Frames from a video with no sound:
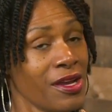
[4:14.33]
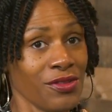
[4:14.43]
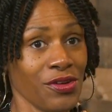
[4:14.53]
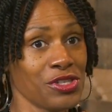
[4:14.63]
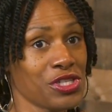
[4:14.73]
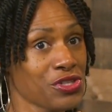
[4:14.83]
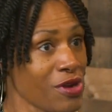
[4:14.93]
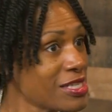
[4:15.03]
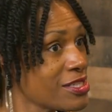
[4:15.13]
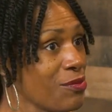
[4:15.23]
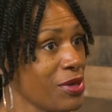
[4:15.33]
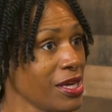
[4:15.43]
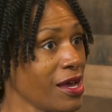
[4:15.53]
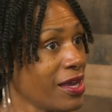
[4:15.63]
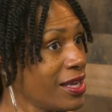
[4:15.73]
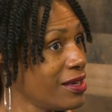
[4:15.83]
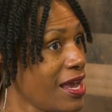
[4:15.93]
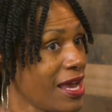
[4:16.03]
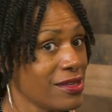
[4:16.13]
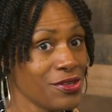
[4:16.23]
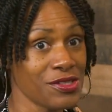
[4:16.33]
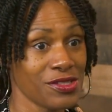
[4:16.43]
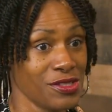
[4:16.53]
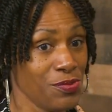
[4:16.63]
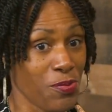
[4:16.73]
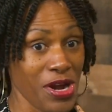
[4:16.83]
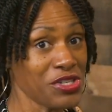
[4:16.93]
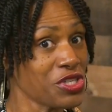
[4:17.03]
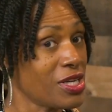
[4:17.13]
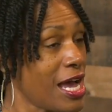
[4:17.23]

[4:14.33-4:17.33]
There's stress in behind that. There's depression.